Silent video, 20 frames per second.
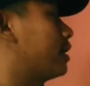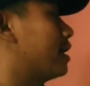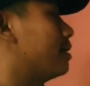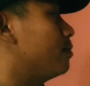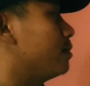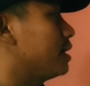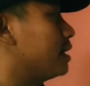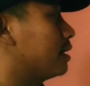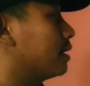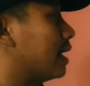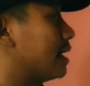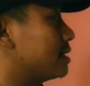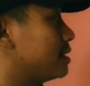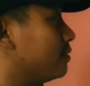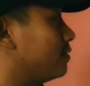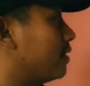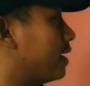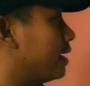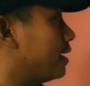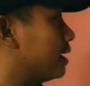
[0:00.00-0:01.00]
can be
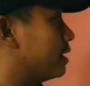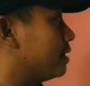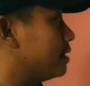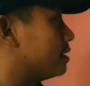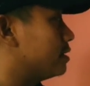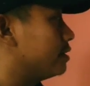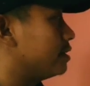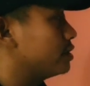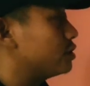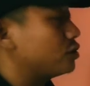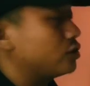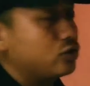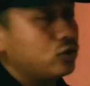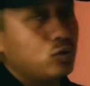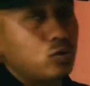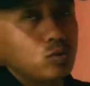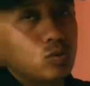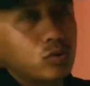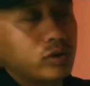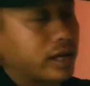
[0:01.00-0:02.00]
classified under these
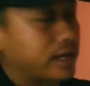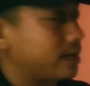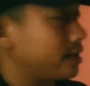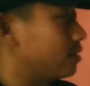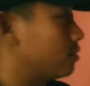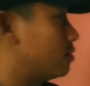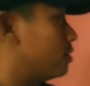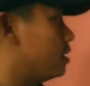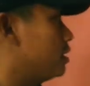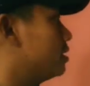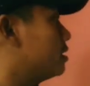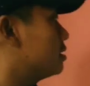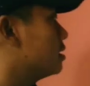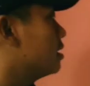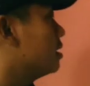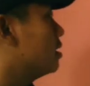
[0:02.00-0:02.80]
two categories.